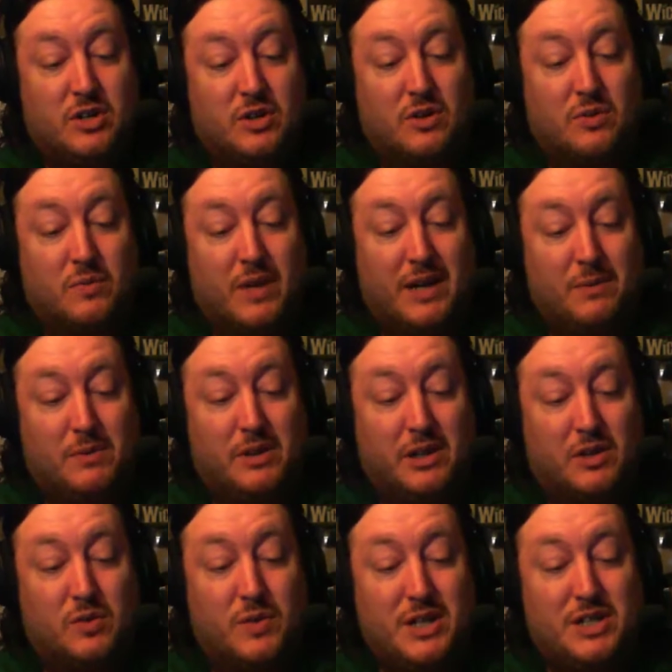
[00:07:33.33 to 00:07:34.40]
Turn right will
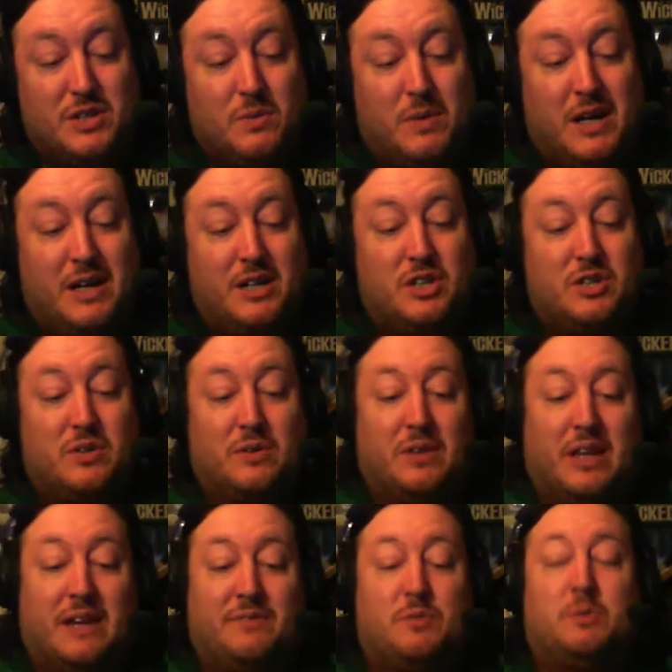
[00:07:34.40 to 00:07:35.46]
increase the wattage, turn
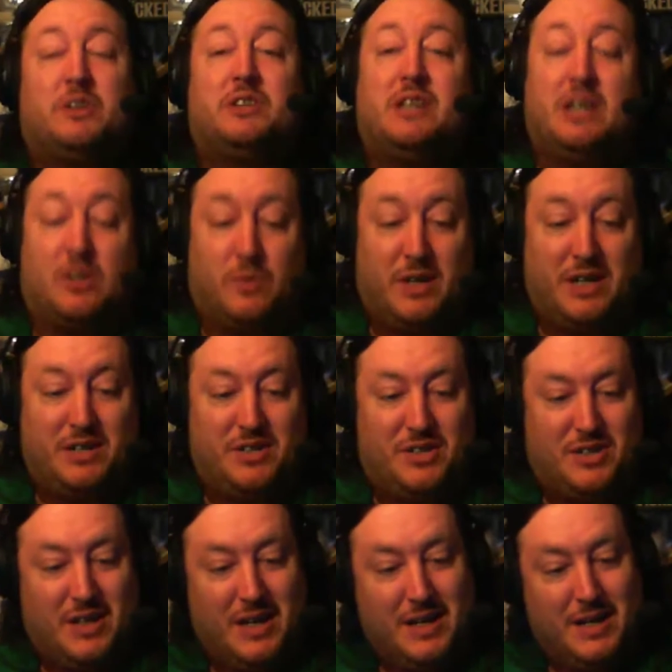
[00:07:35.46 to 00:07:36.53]
left will decrease.